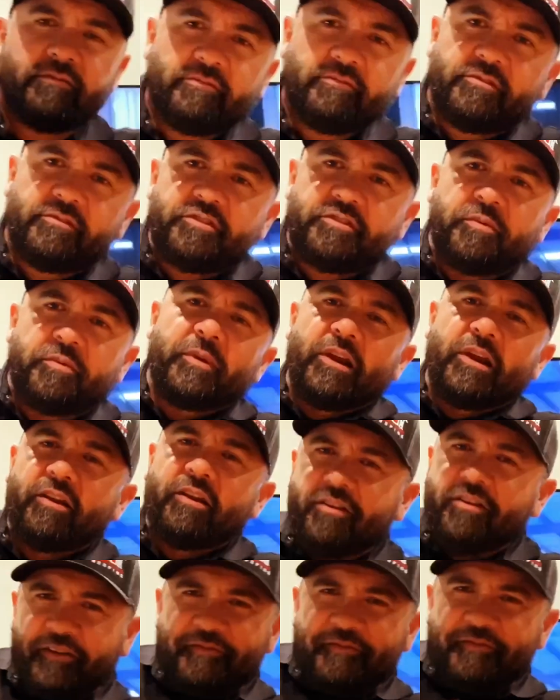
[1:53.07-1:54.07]

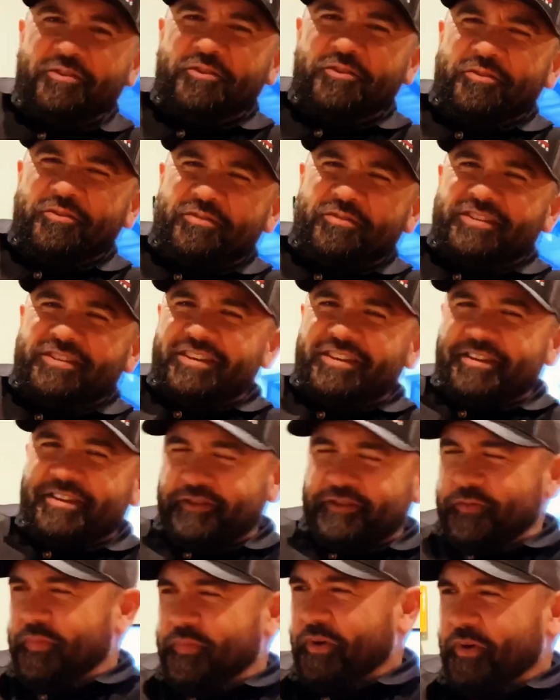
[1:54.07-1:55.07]
Submariner. Don't know if that's
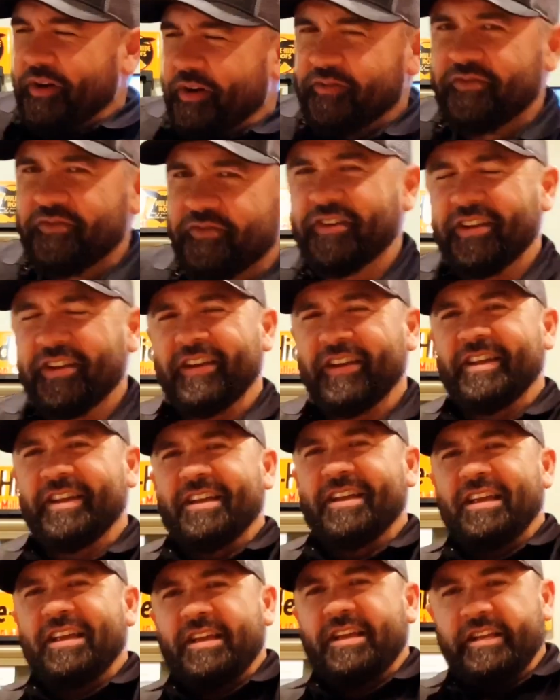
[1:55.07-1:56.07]
actually part of
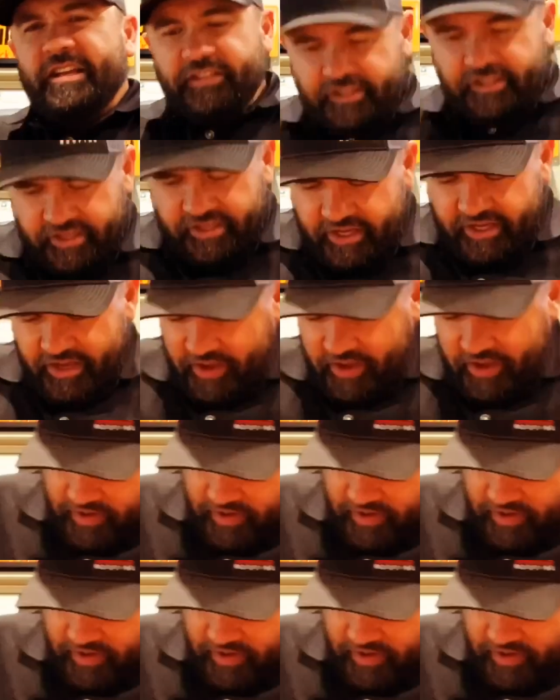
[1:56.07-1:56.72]
EDC,